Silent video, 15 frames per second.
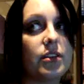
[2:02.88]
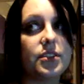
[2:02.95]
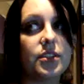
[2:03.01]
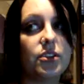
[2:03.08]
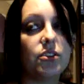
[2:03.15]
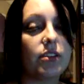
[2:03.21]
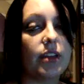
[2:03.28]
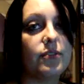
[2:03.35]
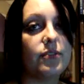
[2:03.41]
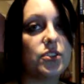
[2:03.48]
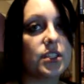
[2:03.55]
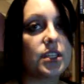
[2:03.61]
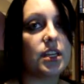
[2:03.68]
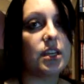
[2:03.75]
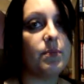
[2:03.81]
else in your life,
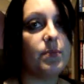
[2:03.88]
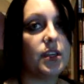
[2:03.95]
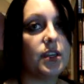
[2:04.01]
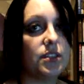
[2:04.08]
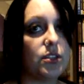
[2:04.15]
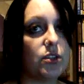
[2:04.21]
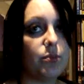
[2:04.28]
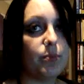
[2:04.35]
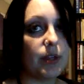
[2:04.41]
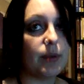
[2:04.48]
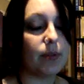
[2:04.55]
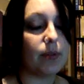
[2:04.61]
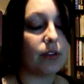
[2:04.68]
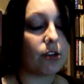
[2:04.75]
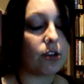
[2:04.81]
just keep these two
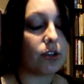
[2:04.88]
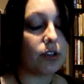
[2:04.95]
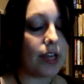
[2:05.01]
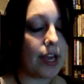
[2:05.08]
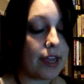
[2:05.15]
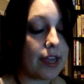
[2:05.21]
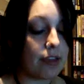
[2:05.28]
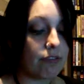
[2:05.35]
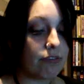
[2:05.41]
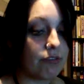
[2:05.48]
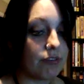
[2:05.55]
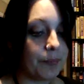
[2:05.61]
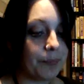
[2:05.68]
people in your life.